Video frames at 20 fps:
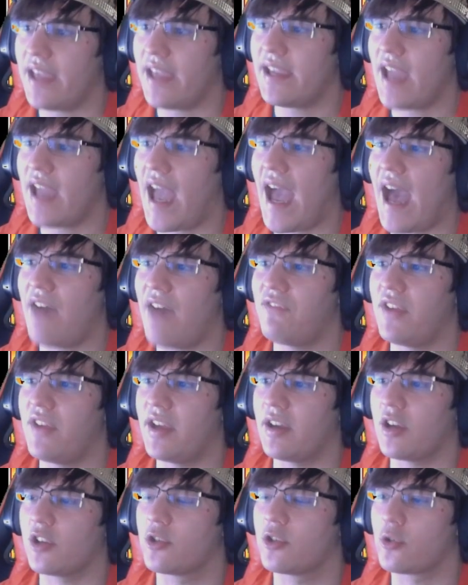
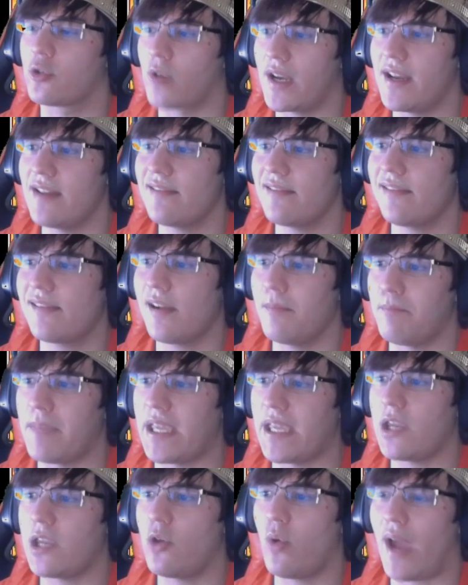having Greninja,
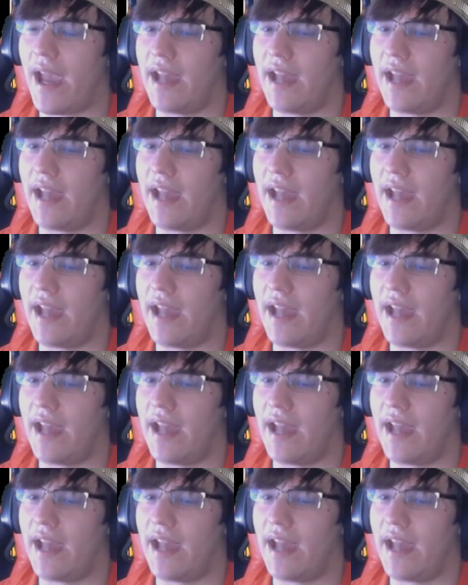Mew,